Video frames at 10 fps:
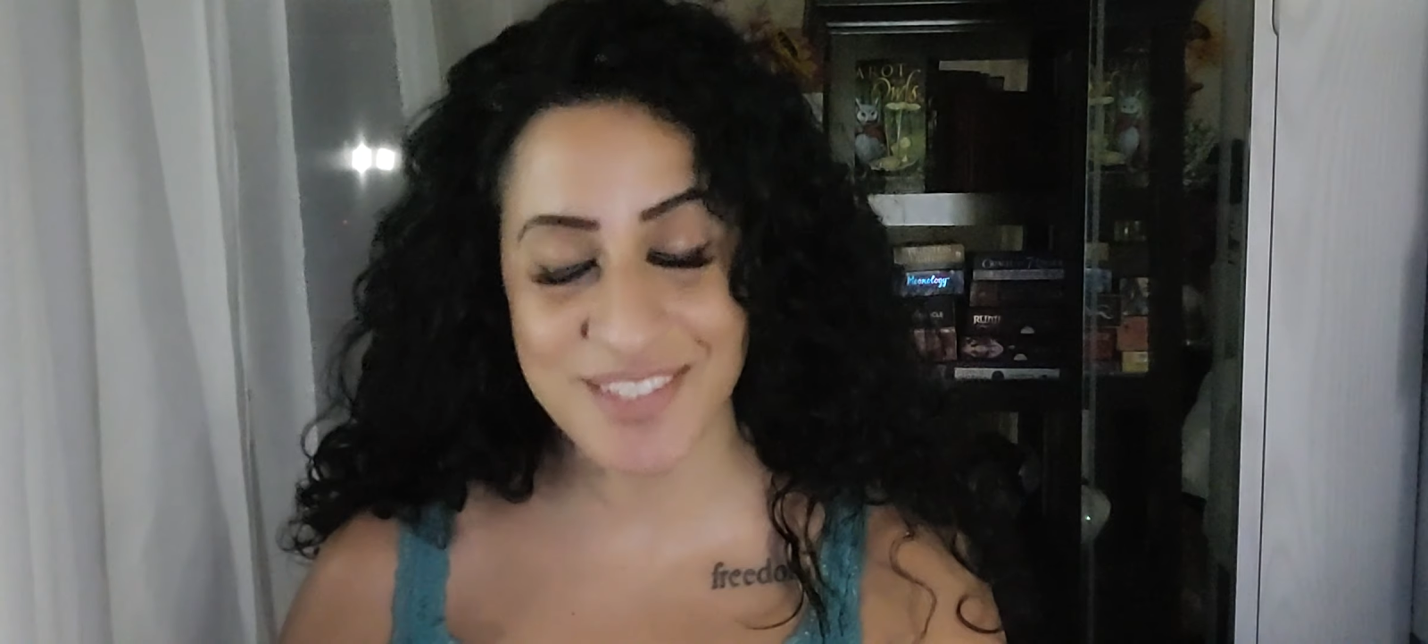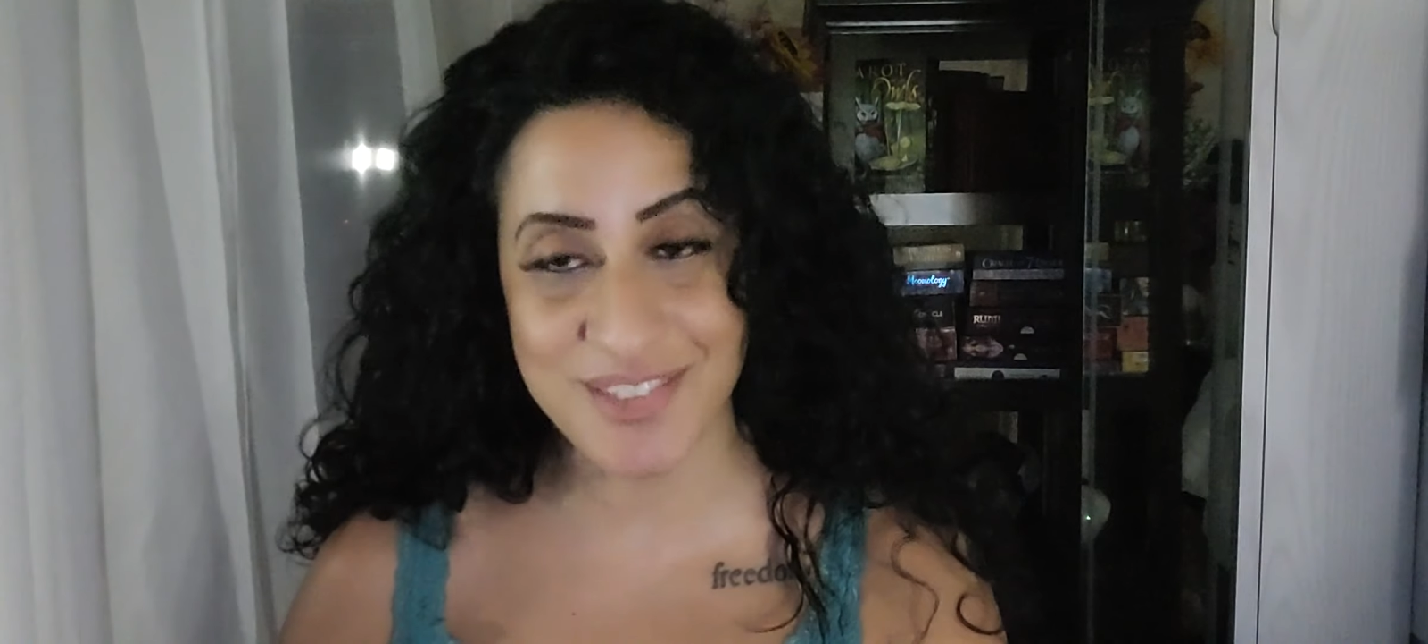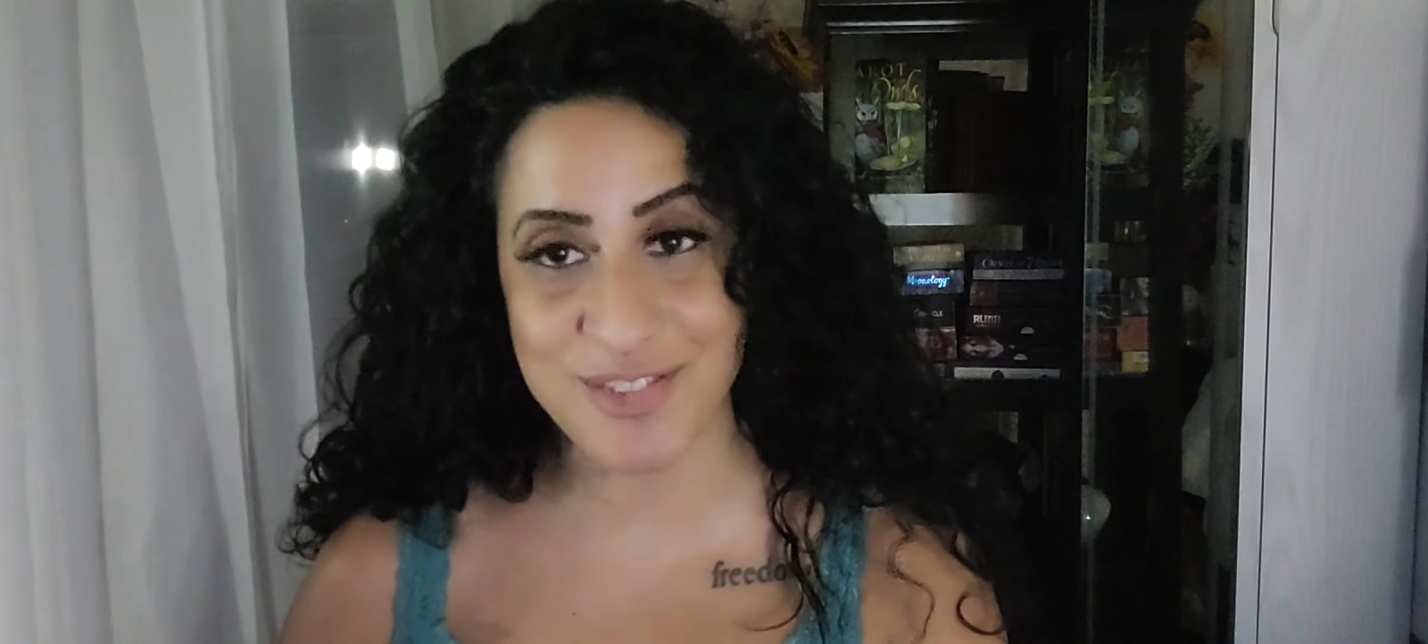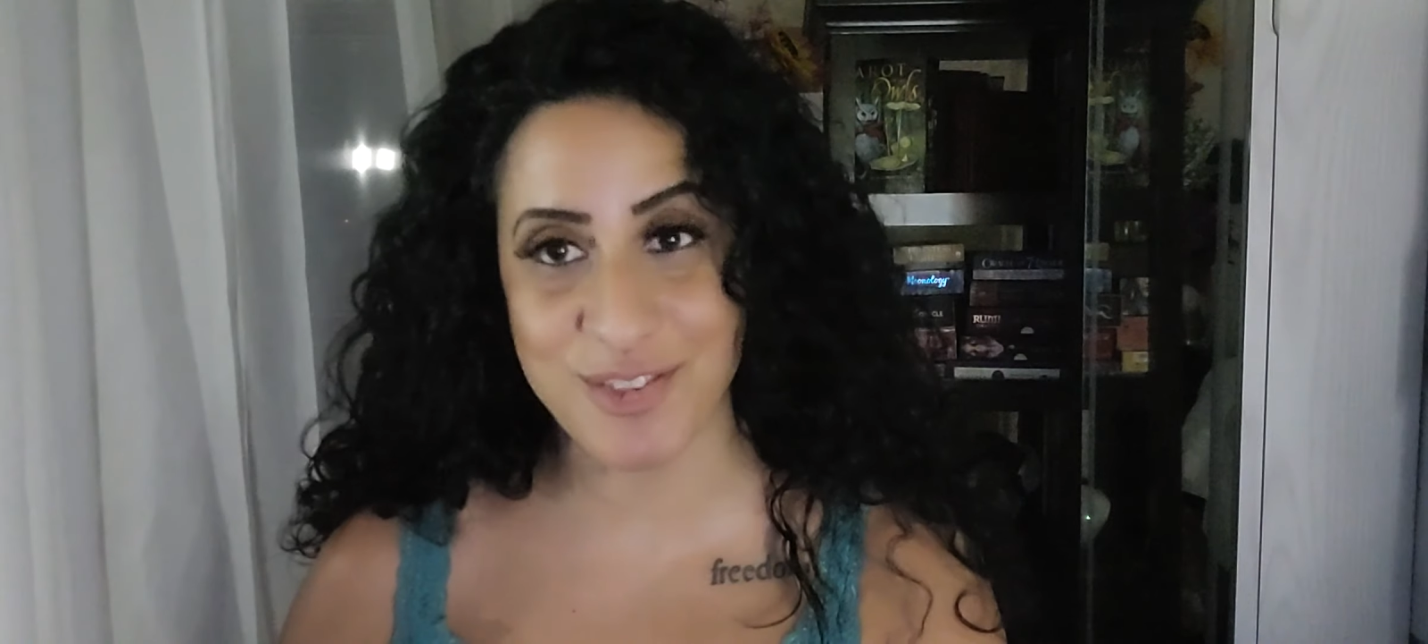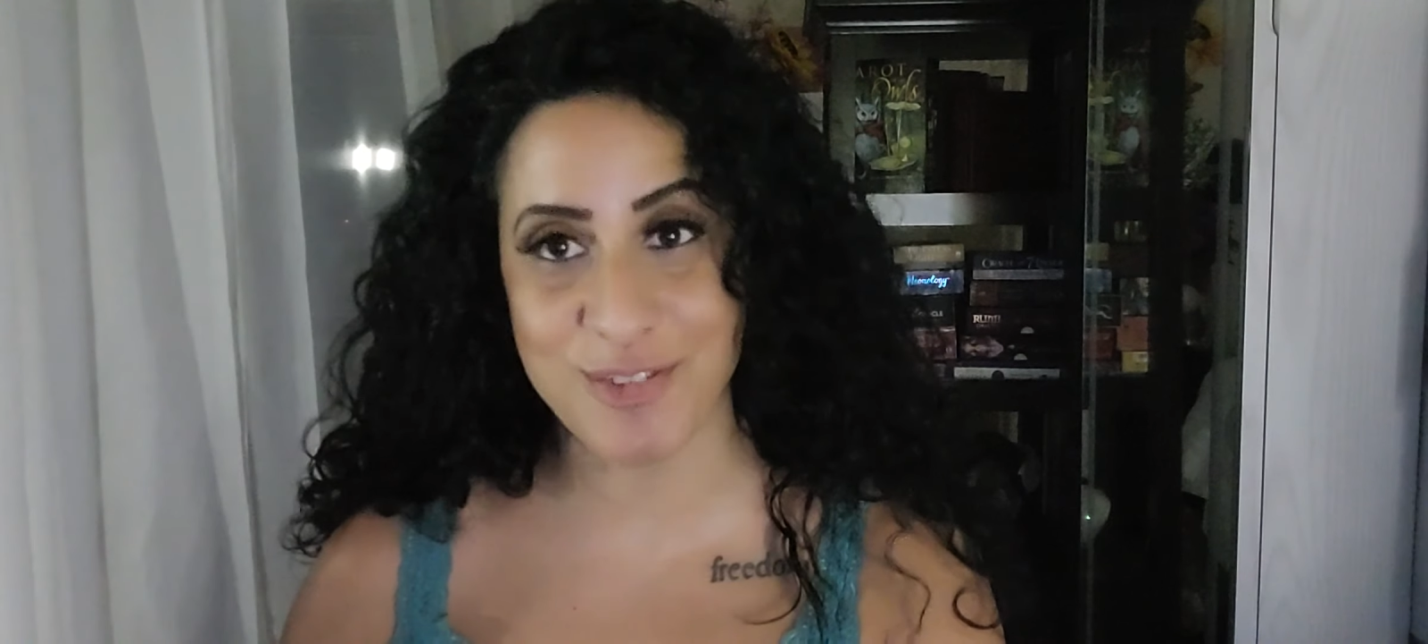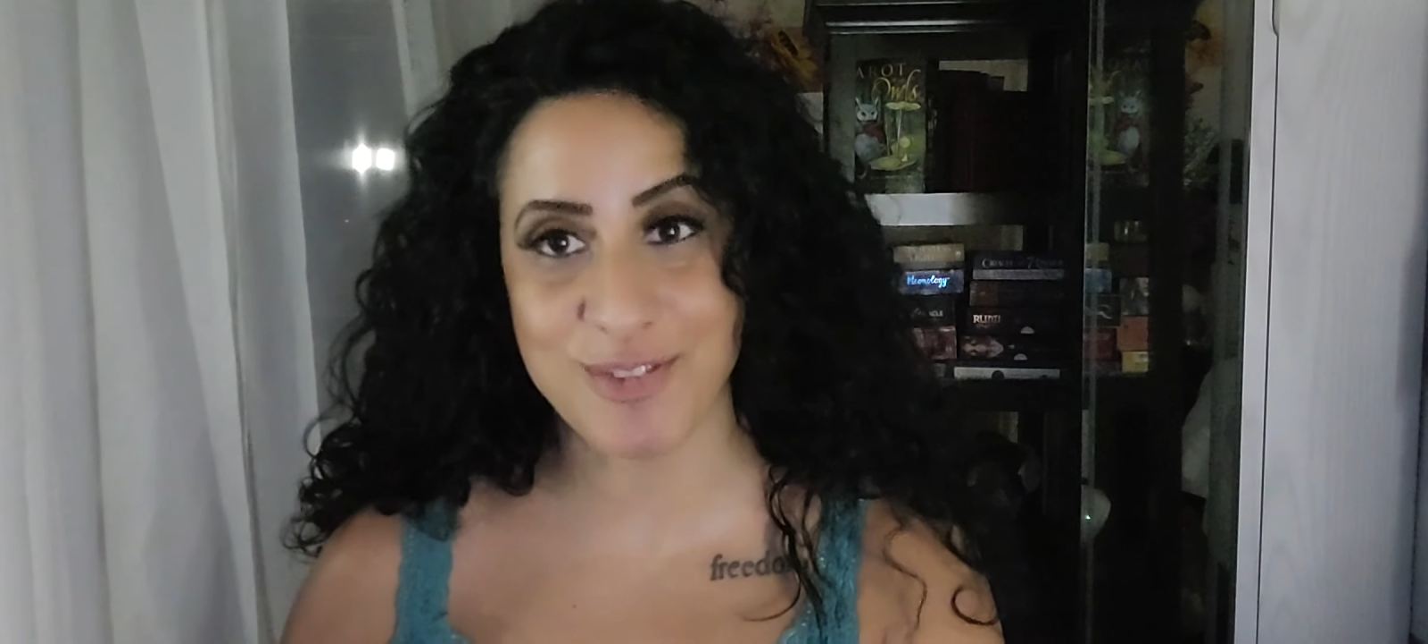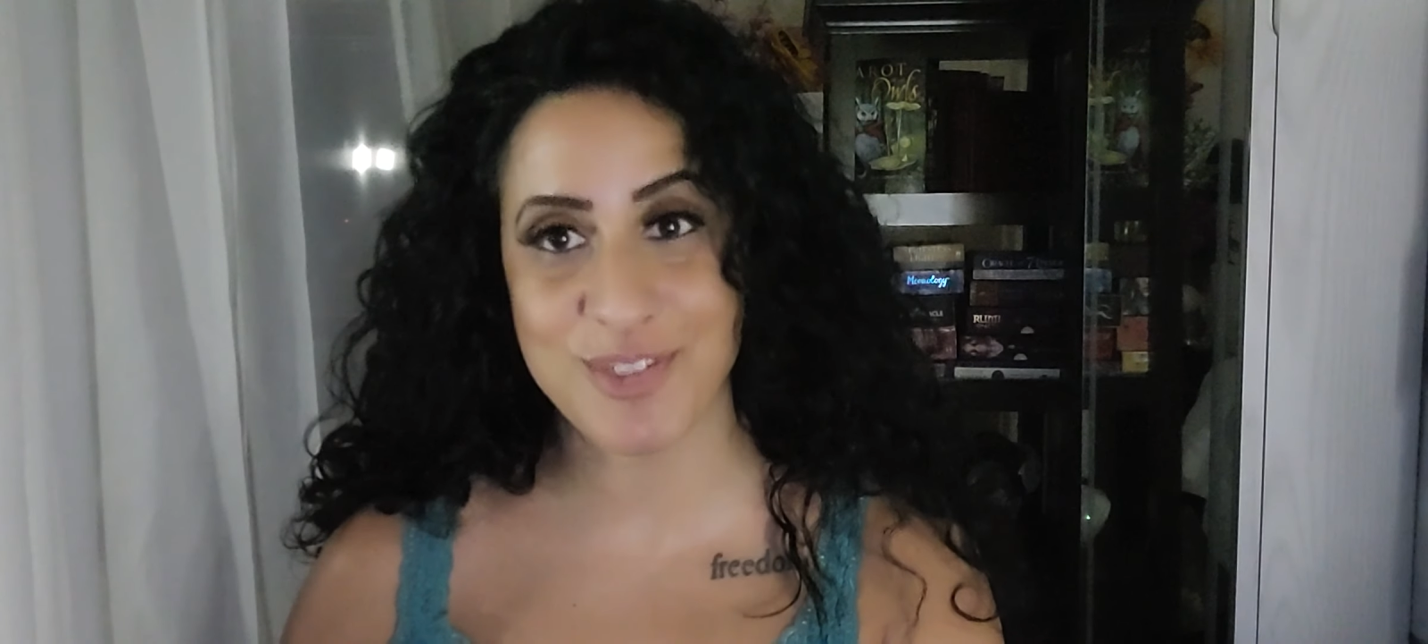intro,